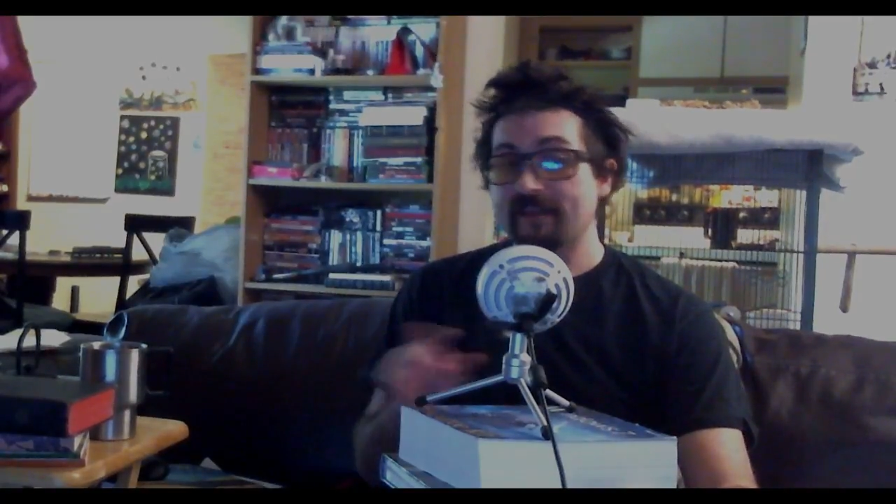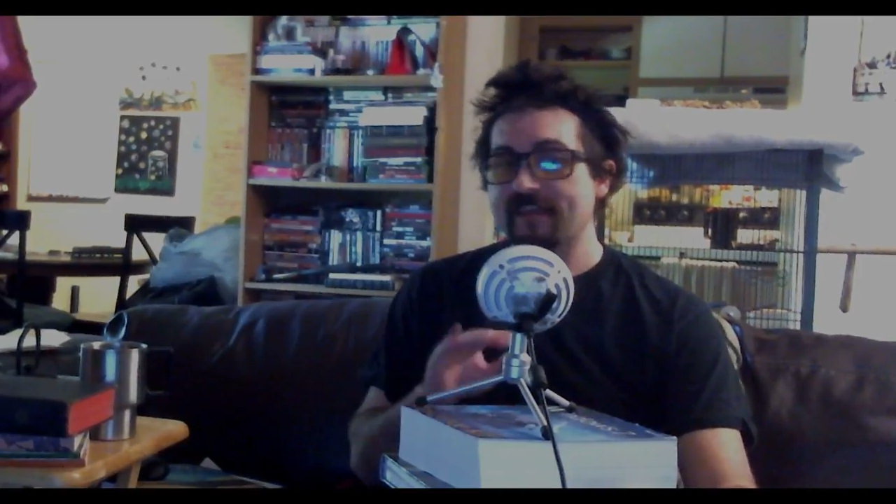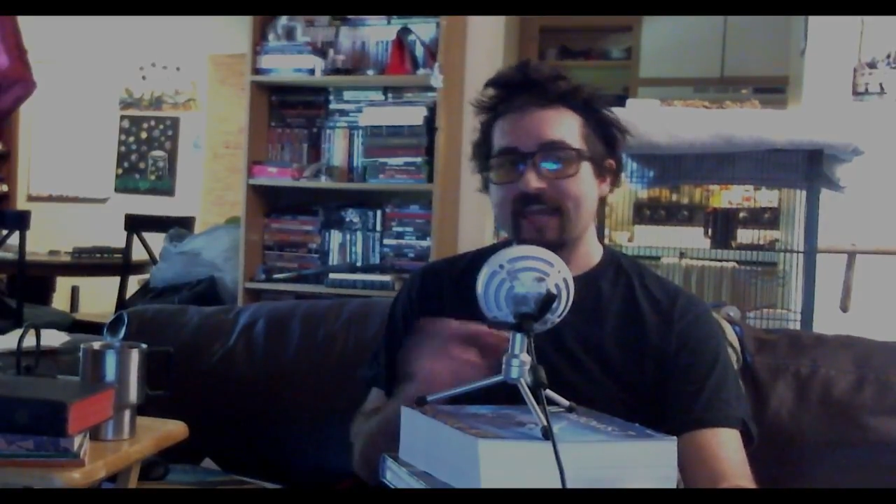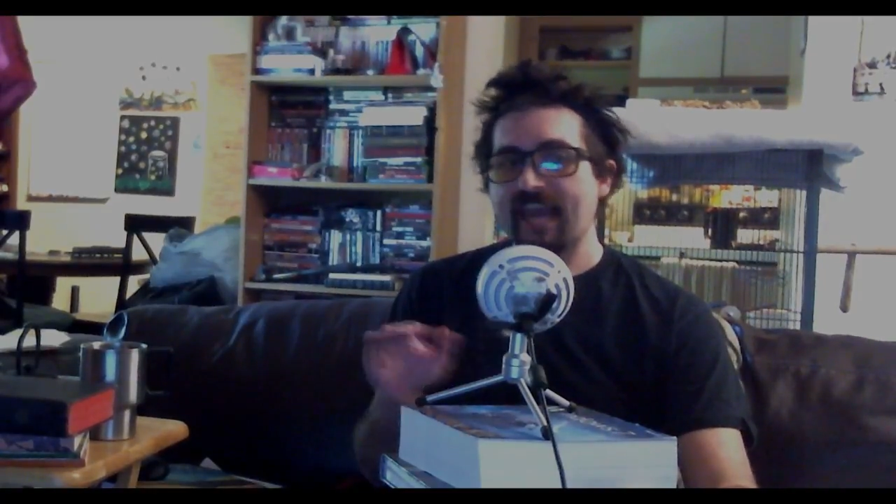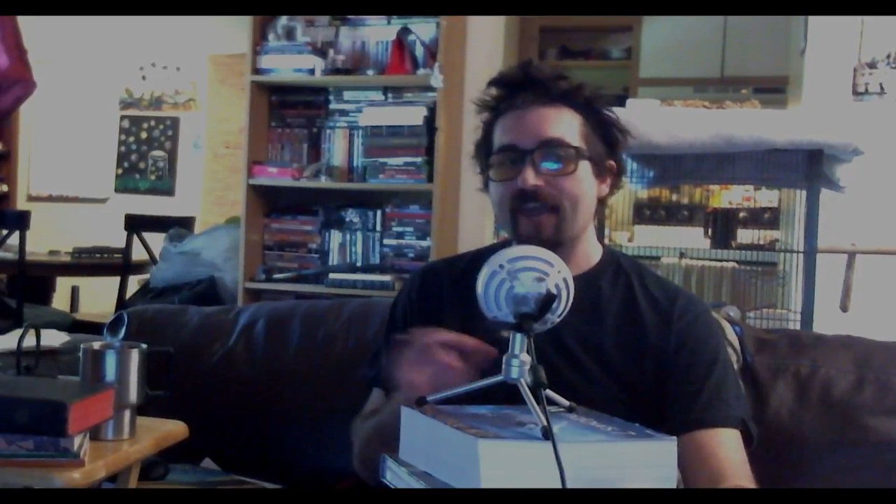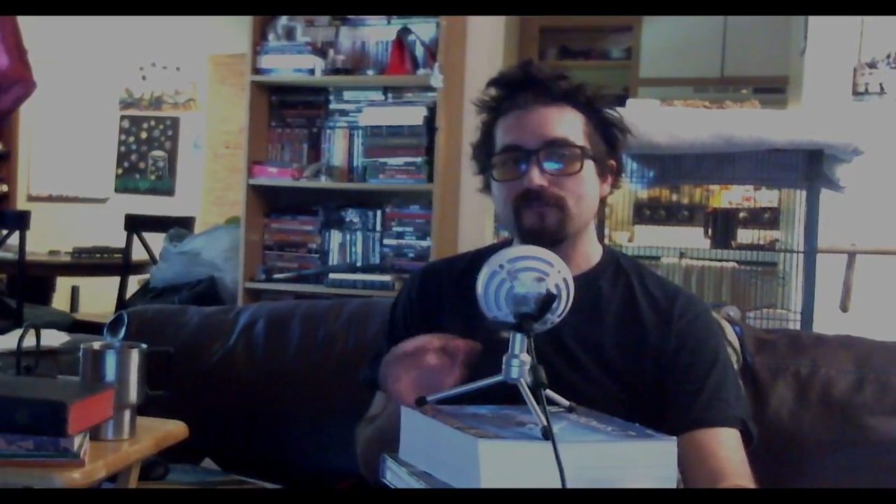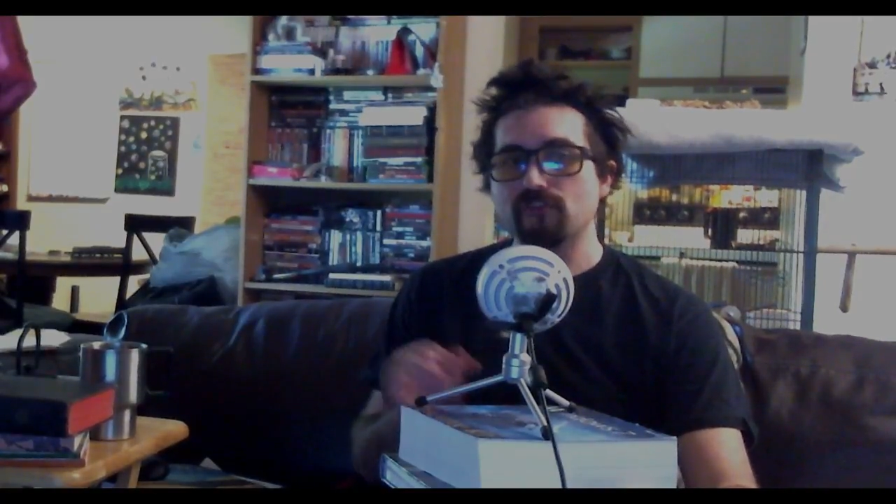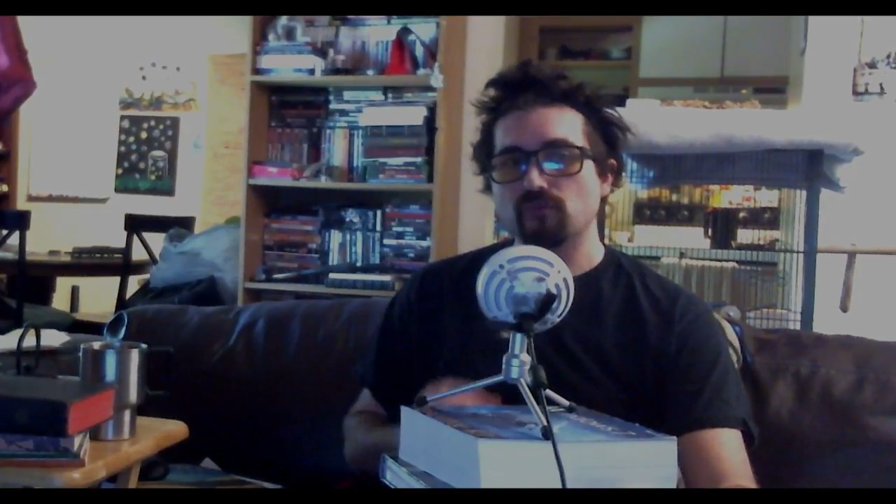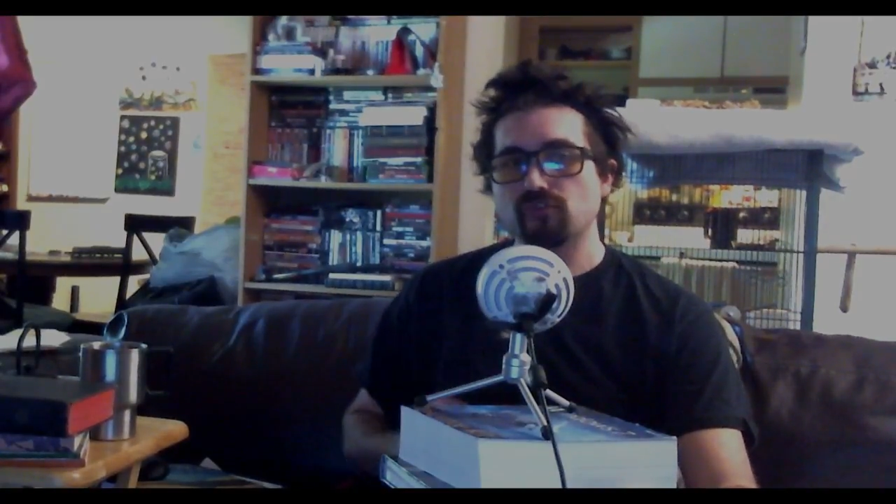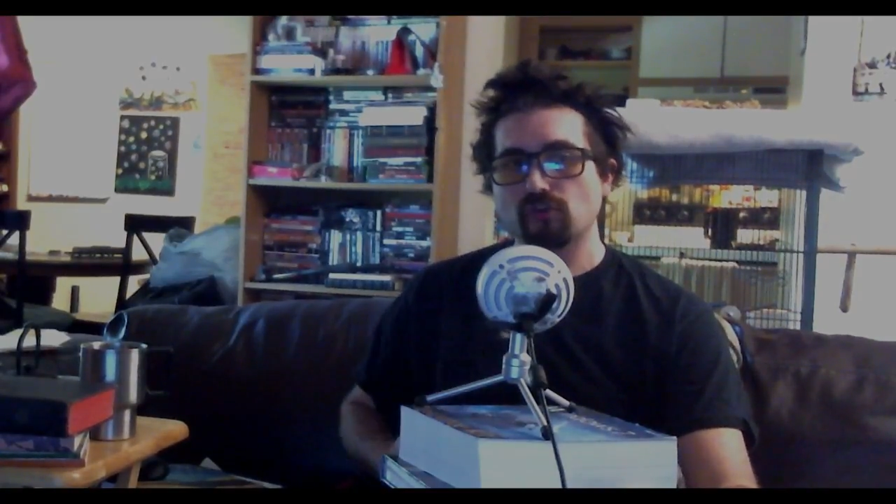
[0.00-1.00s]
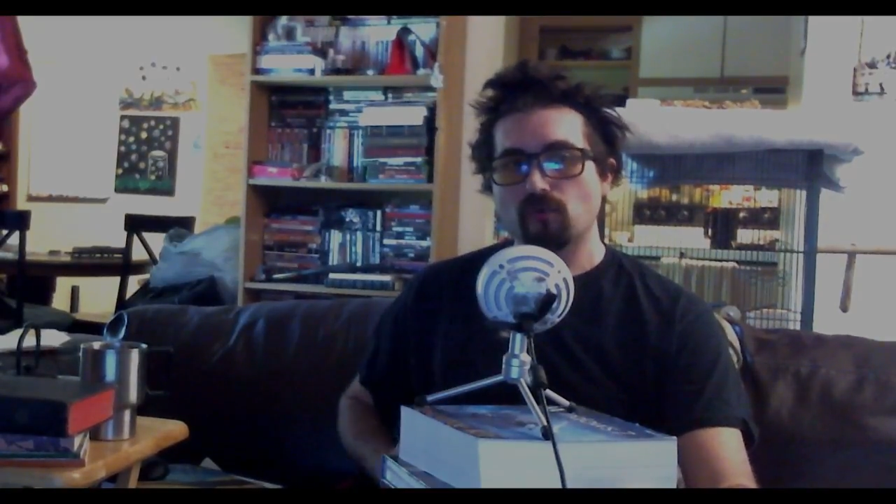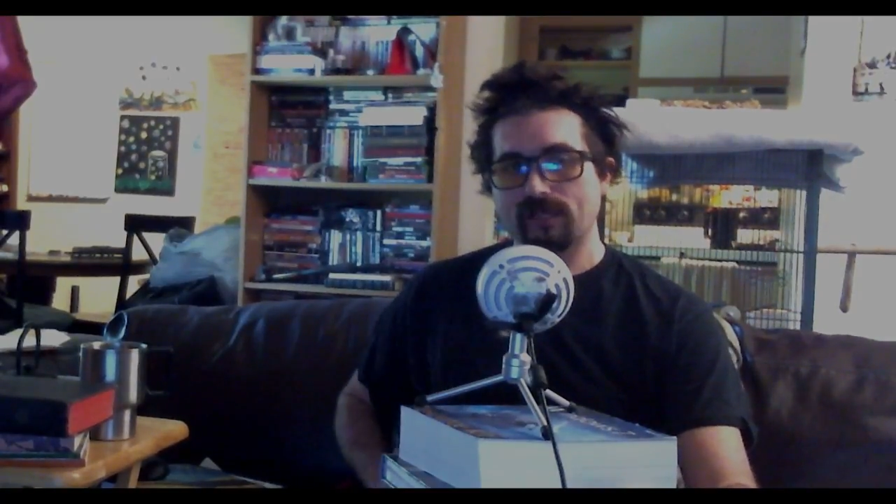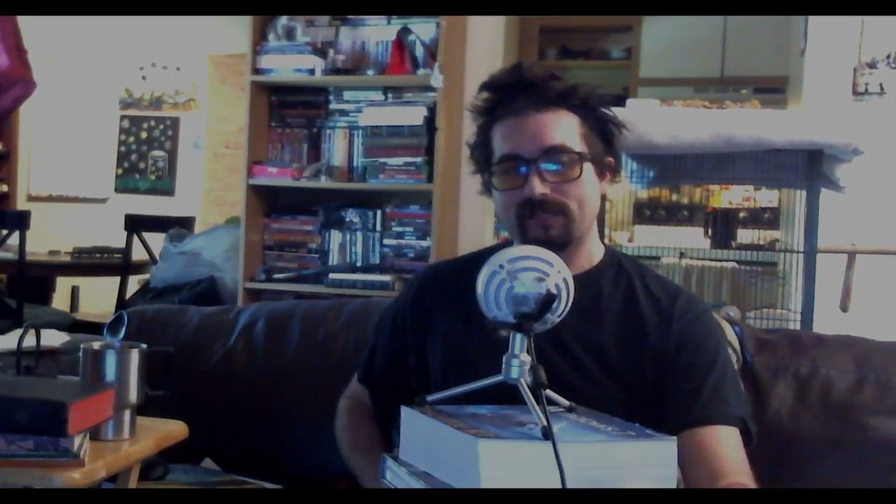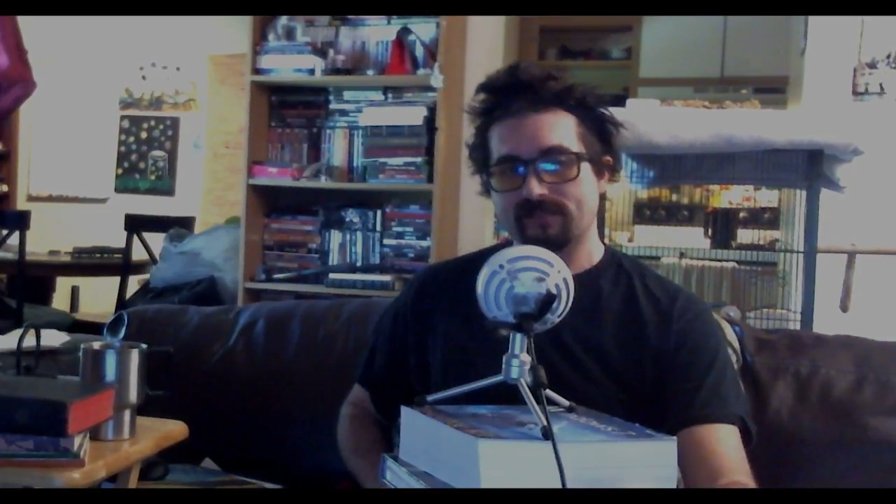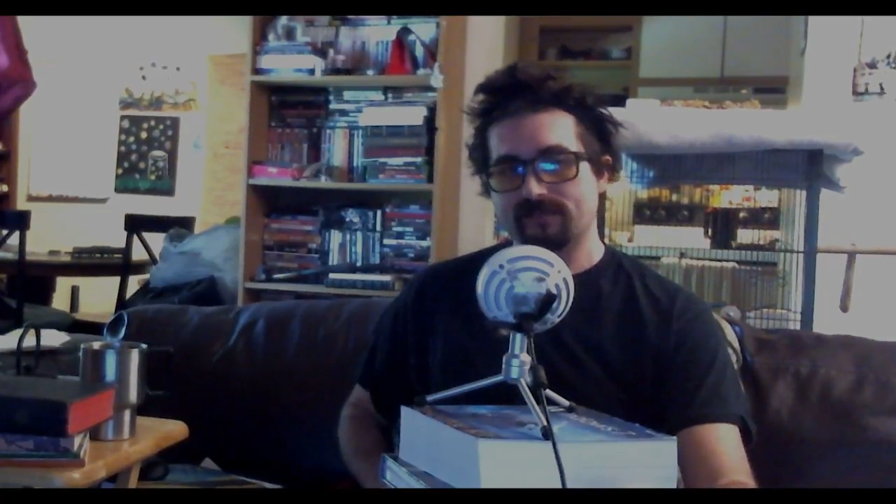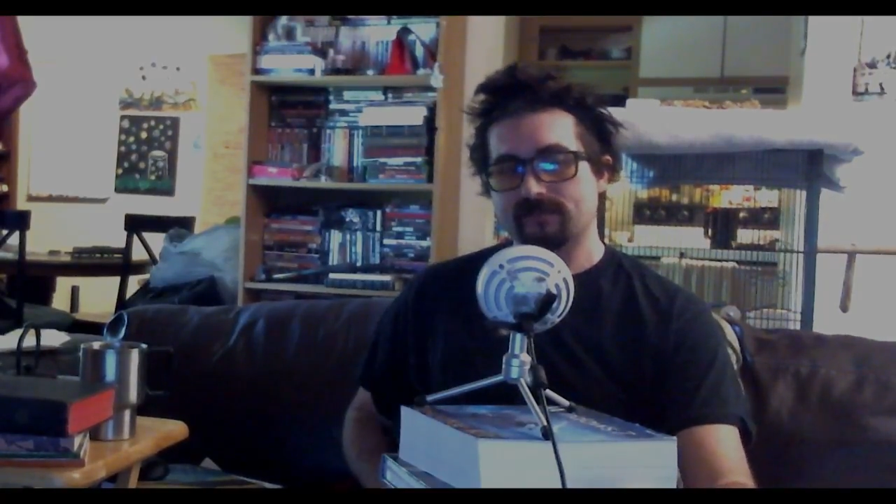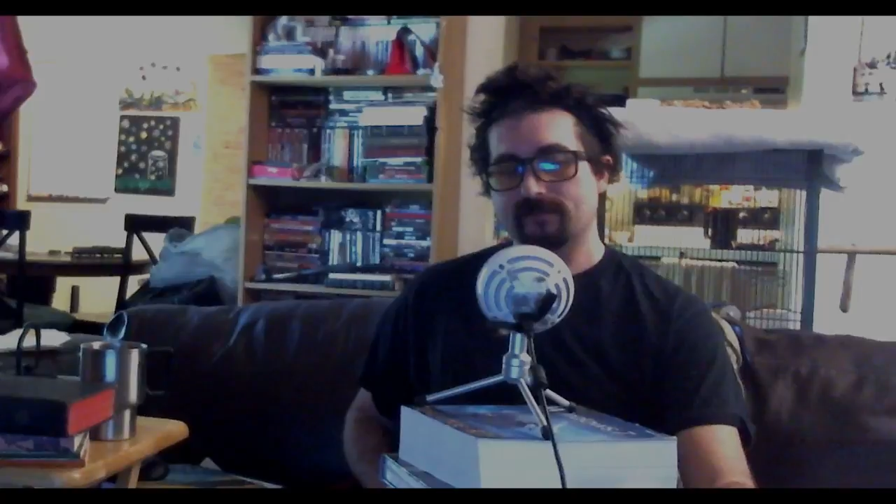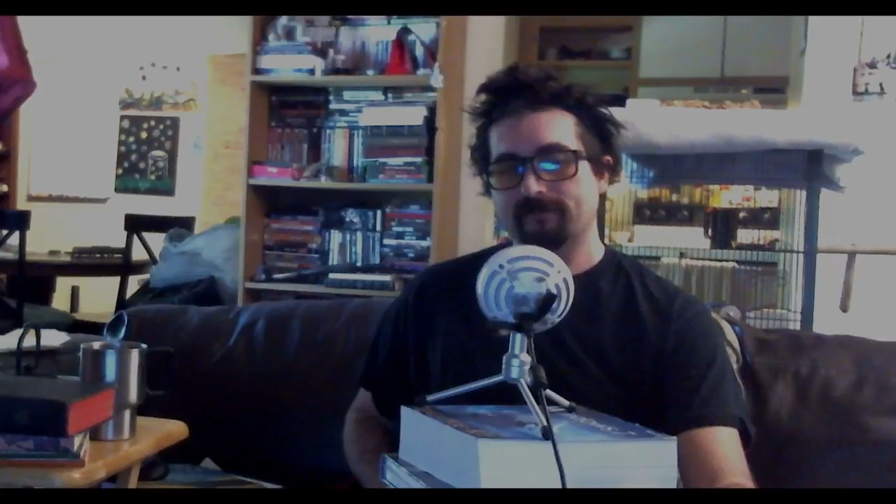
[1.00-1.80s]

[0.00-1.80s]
They have no choice.